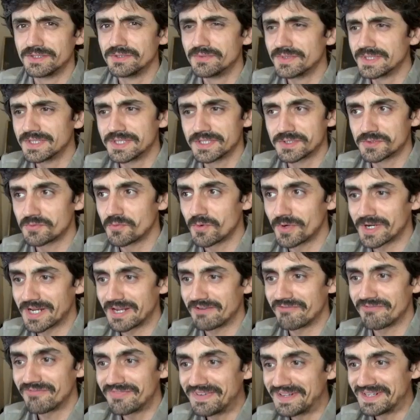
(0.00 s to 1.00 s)
During this work,
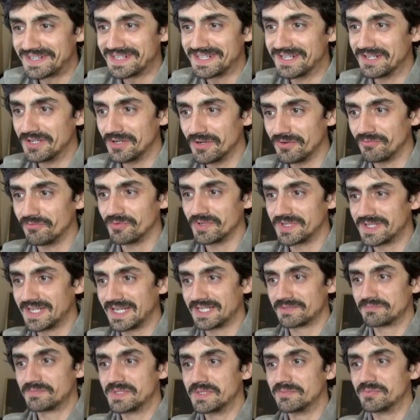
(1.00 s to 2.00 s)
I fell in love with
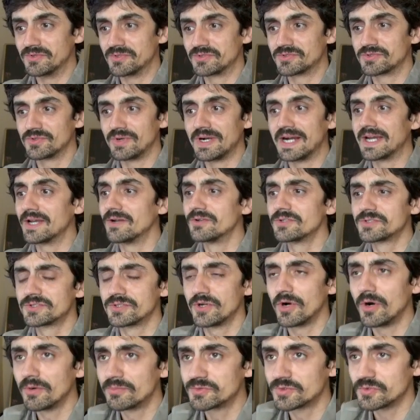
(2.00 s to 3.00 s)
that people, so I
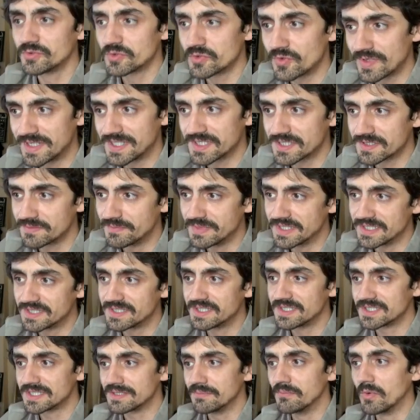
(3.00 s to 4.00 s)
also hope to
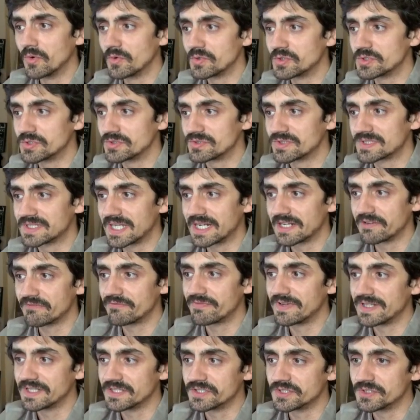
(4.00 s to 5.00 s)
transmit these emotions that I
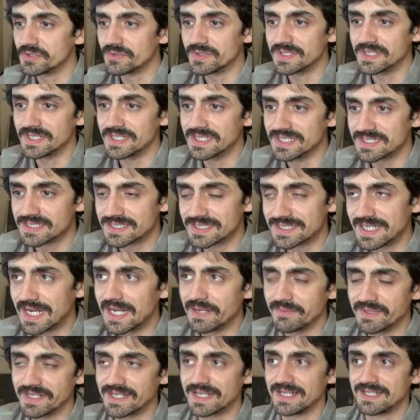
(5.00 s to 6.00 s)
felt during this
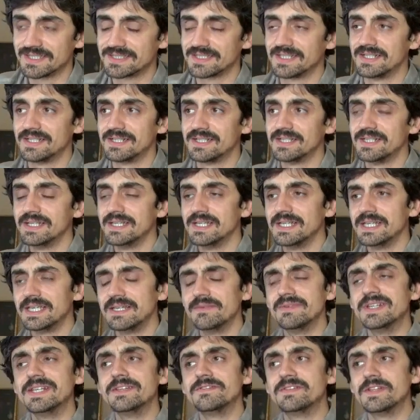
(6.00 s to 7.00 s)
time in Gaza,
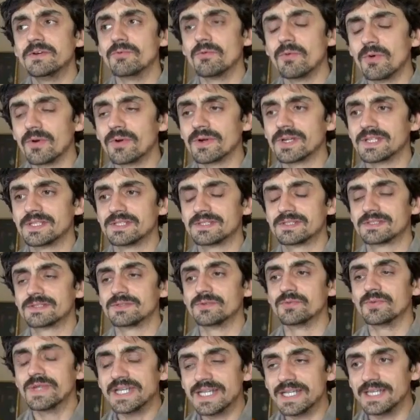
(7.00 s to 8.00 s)
even if the work
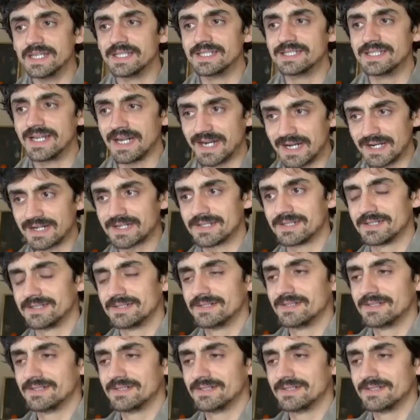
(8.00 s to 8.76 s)
is really dark.